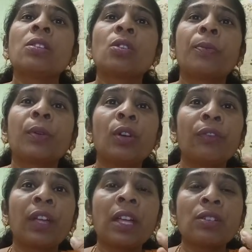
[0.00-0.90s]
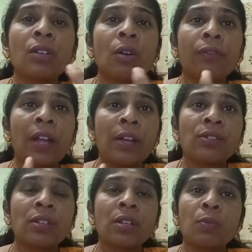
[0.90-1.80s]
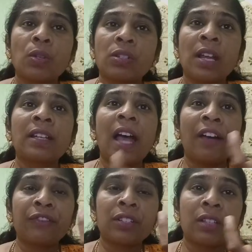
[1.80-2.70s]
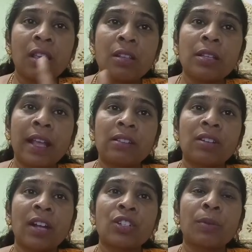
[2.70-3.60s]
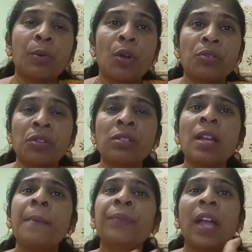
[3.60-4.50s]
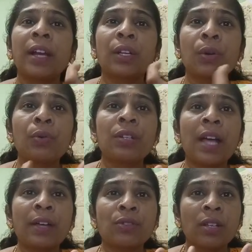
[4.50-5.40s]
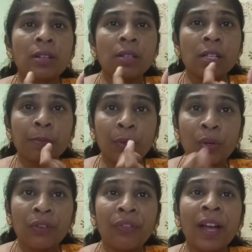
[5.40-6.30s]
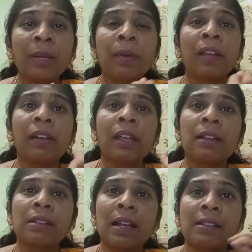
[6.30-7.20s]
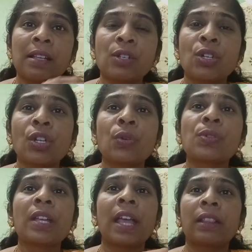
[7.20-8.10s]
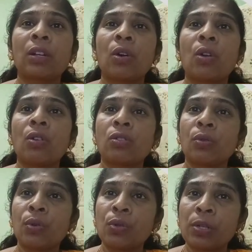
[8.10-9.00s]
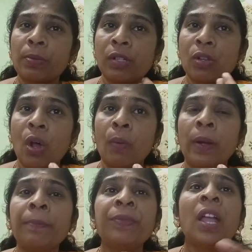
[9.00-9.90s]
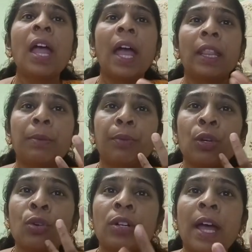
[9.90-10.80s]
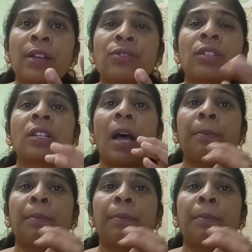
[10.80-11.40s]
So purification of diosgenin was done after this extraction process, and crude diosgenin is purified by recrystallization using ethanol or suitable solvent, and the pure diosgenin